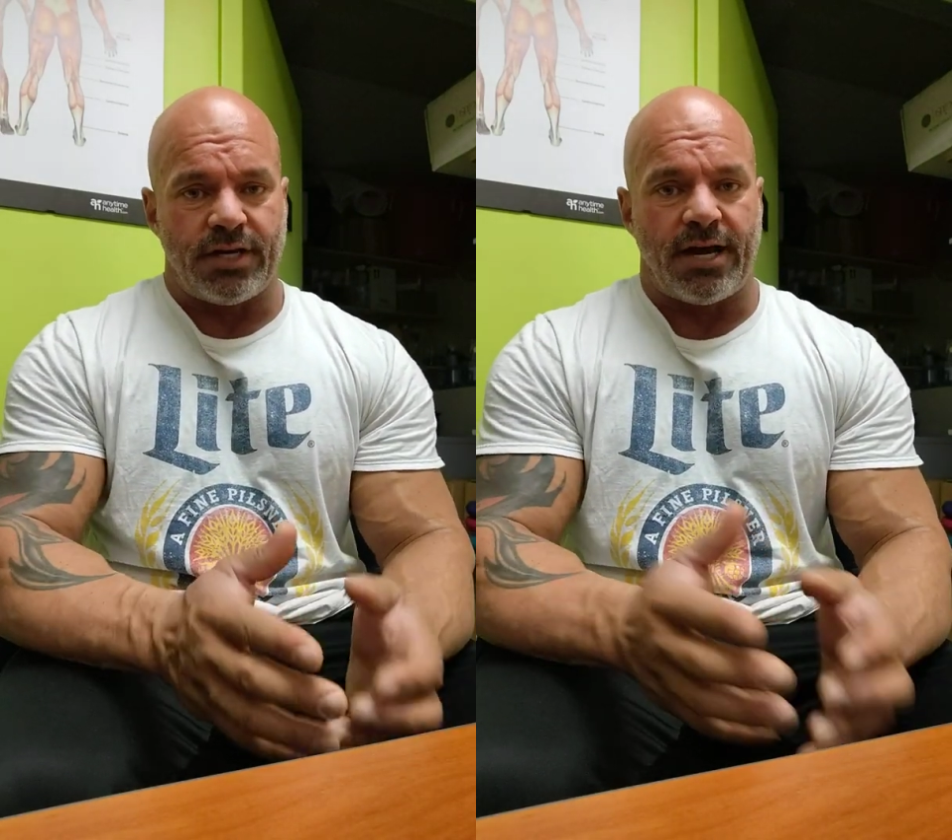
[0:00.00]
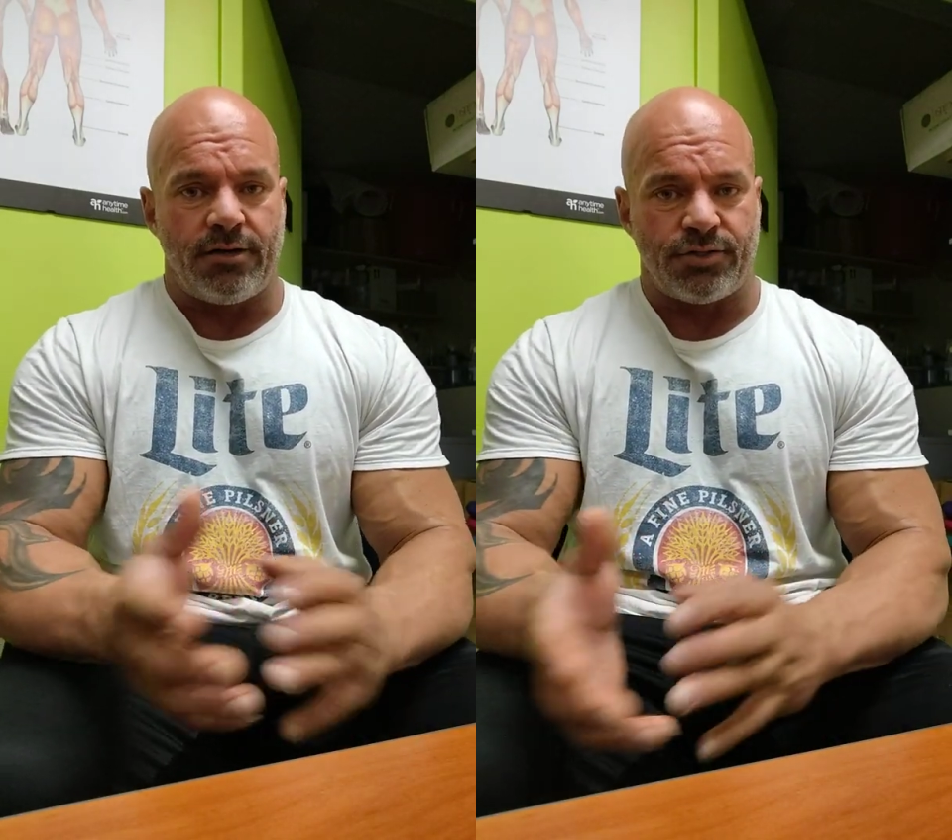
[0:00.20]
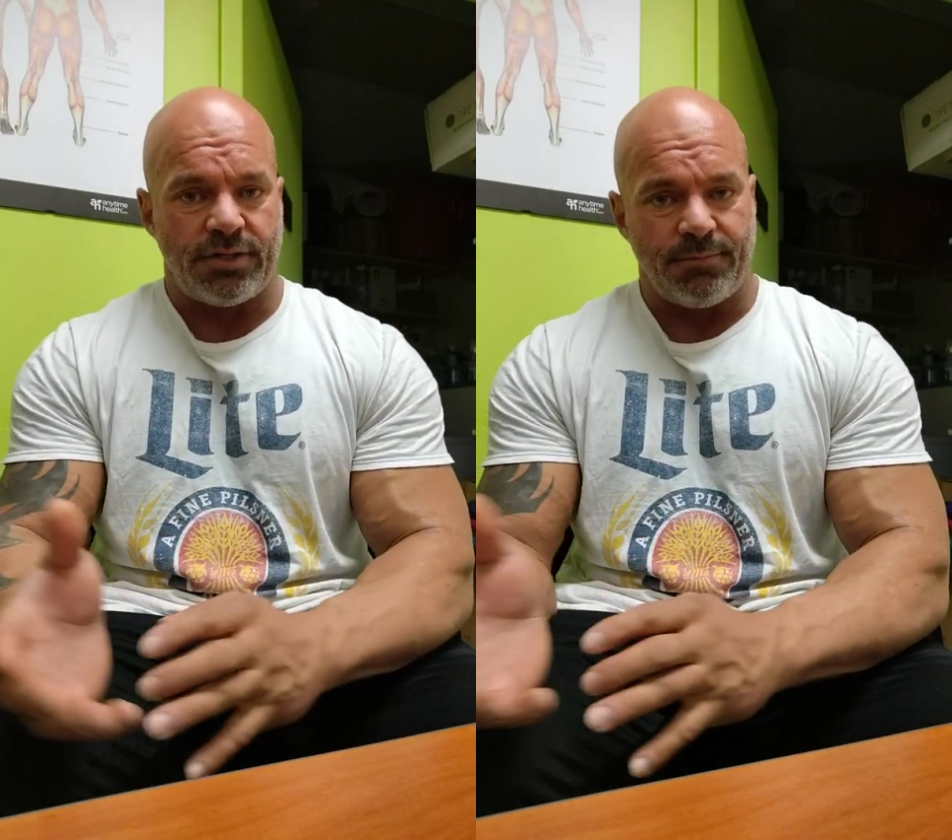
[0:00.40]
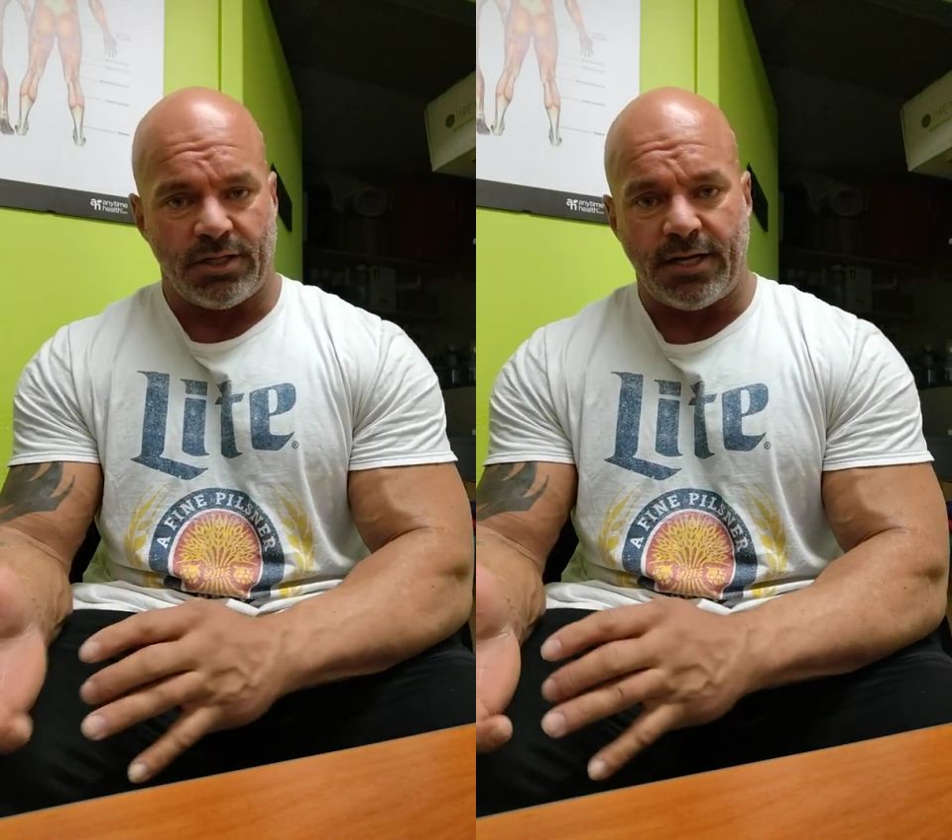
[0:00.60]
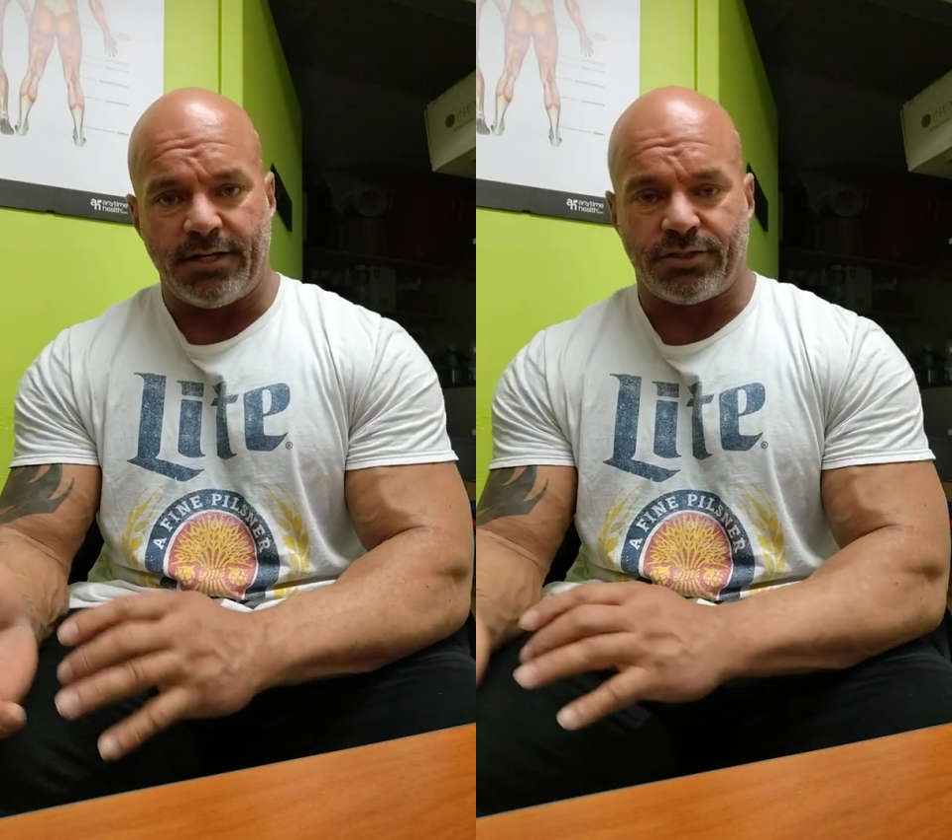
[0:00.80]
higher
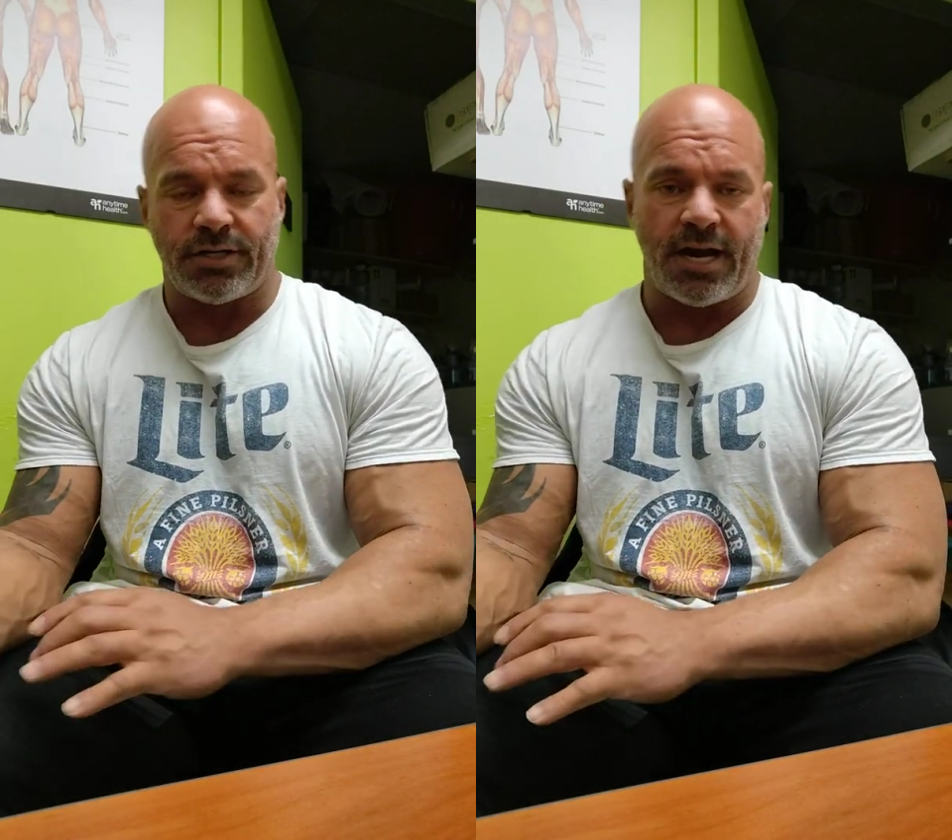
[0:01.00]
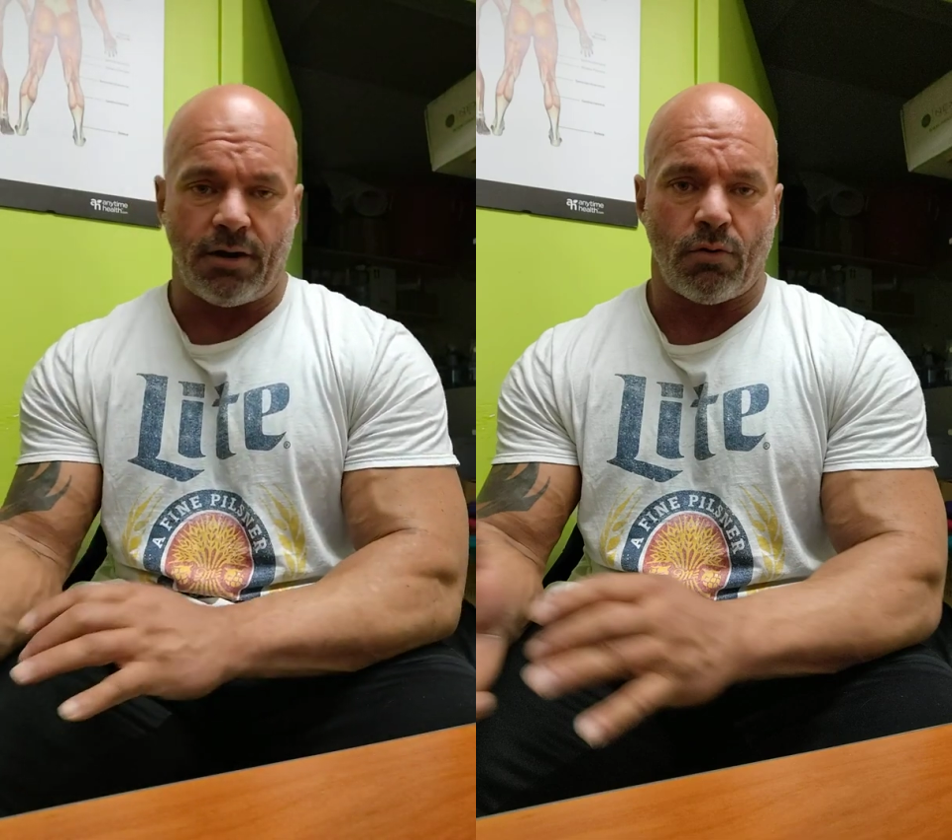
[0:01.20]
stimulation, higher